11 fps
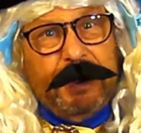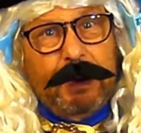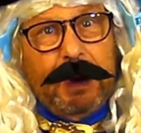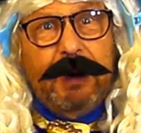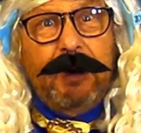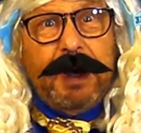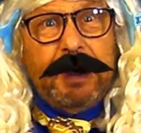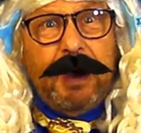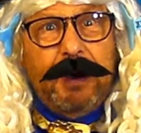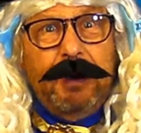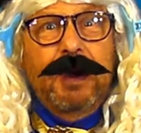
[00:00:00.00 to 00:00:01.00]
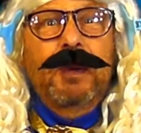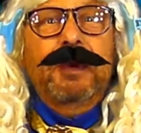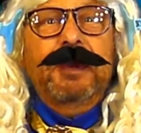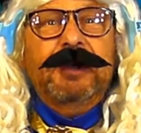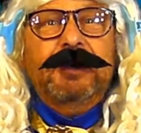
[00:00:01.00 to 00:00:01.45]
So here I go
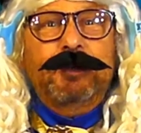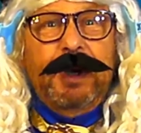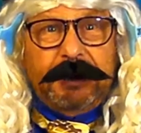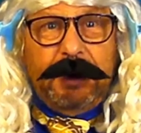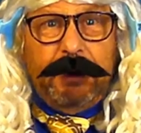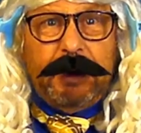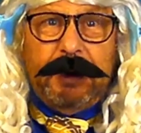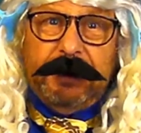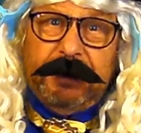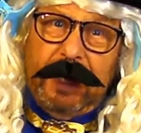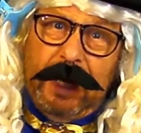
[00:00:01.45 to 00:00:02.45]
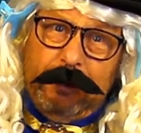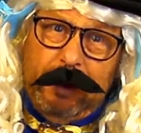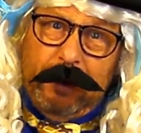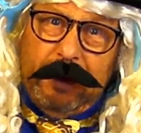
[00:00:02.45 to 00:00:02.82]
with a specially requested happy